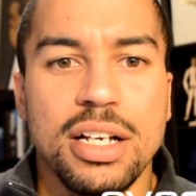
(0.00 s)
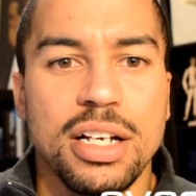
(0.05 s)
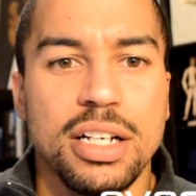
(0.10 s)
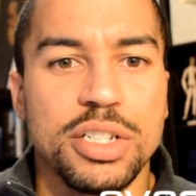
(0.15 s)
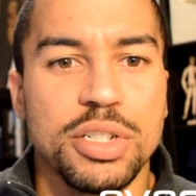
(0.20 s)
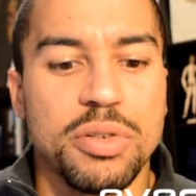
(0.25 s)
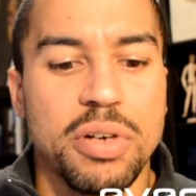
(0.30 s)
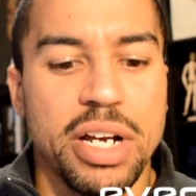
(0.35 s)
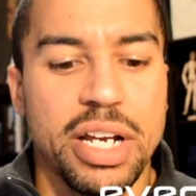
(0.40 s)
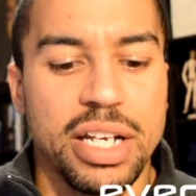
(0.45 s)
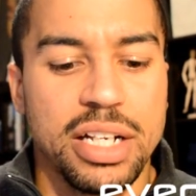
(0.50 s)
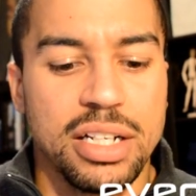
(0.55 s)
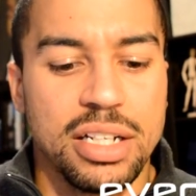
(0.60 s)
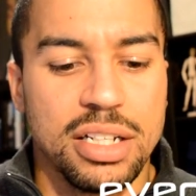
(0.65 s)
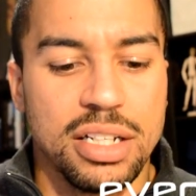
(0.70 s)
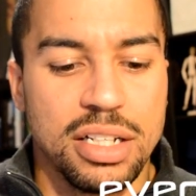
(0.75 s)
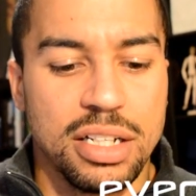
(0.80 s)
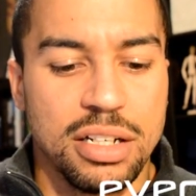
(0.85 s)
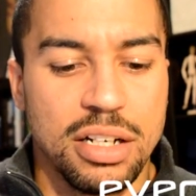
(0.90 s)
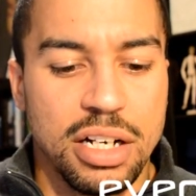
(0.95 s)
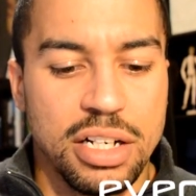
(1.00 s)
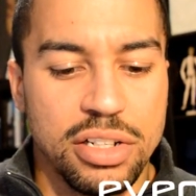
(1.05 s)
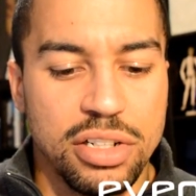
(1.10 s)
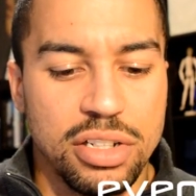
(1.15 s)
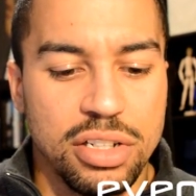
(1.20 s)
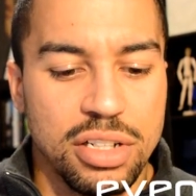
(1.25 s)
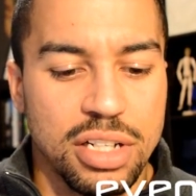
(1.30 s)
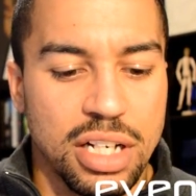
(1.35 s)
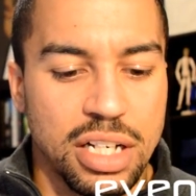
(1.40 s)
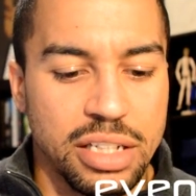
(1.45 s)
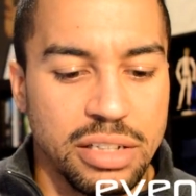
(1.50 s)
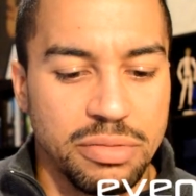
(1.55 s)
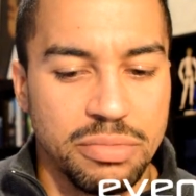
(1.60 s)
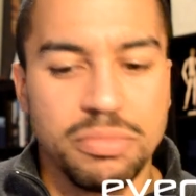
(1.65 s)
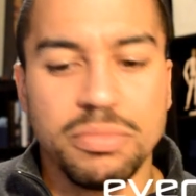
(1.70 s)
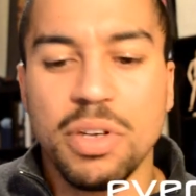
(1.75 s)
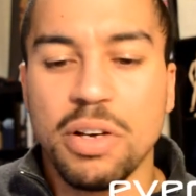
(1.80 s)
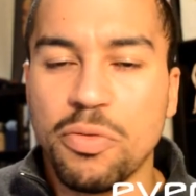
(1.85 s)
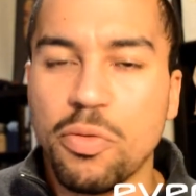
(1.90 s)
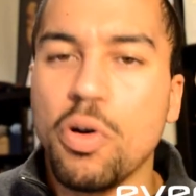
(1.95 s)
I try and uh, I, I,
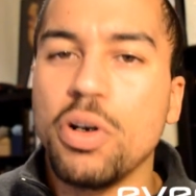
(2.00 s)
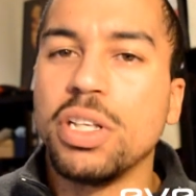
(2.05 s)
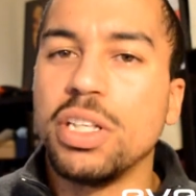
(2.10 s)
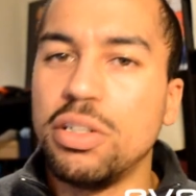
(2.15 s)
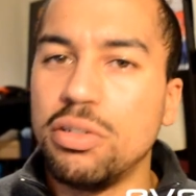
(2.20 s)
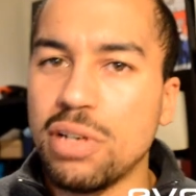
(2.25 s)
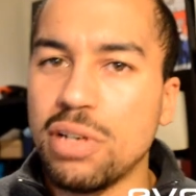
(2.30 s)
avoid the do